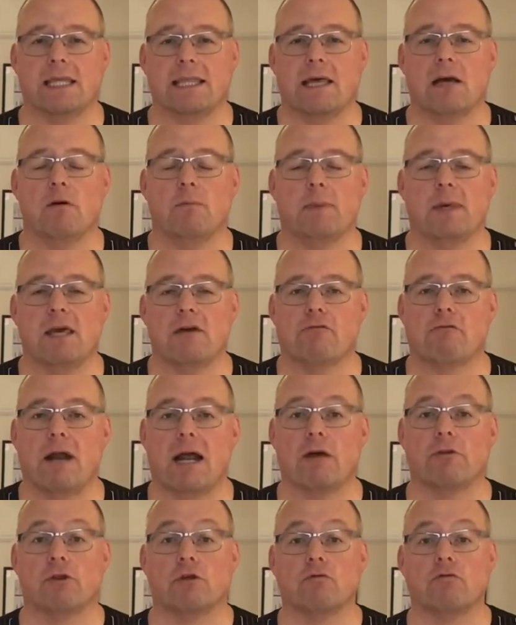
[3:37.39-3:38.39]
They'll be
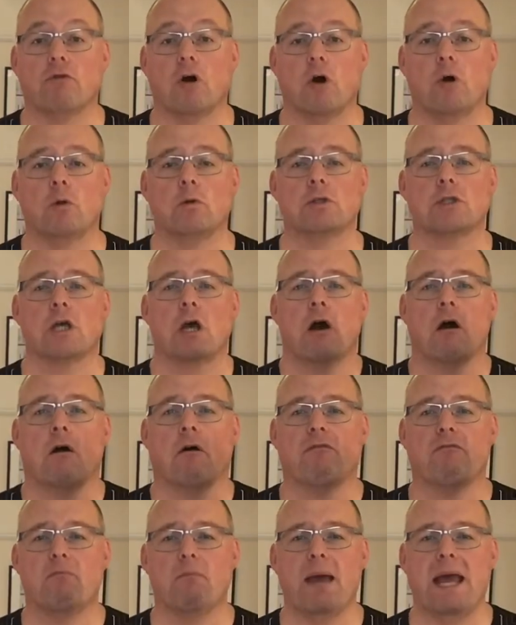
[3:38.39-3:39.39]
around the roles
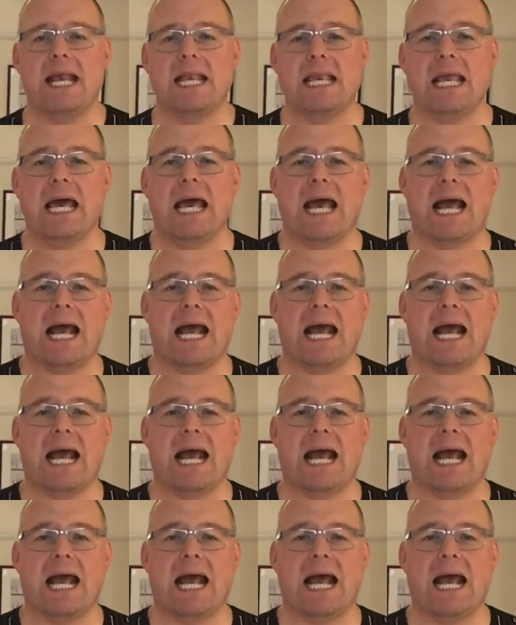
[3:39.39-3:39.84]
of men